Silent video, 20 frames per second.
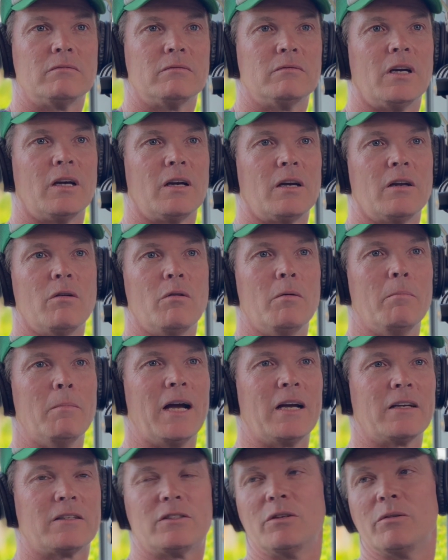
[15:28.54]
I don't know what
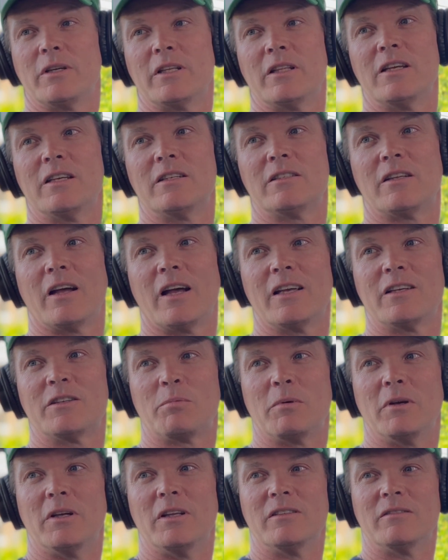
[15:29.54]
Mark's doing these days,
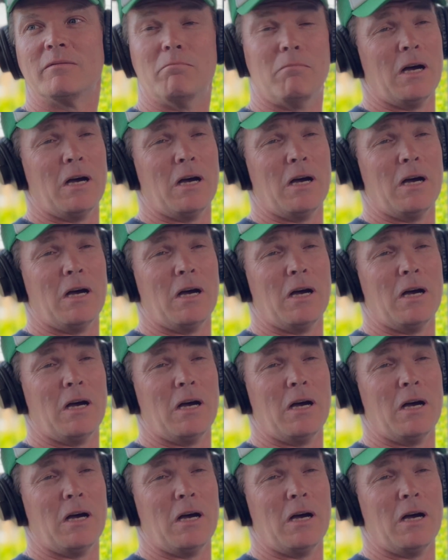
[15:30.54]
but Mark,